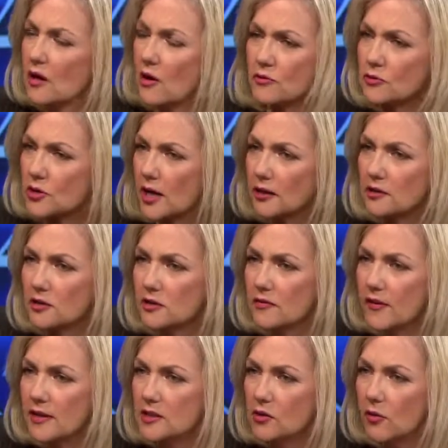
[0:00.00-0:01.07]
other challenges
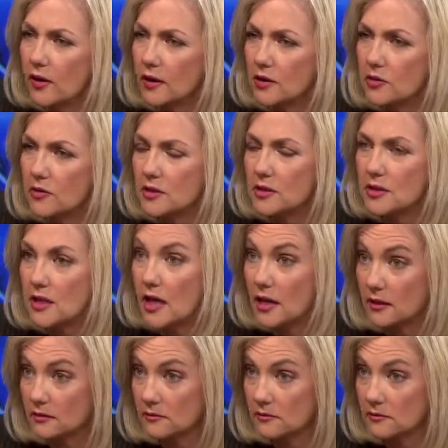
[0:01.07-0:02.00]
facing credit unions today?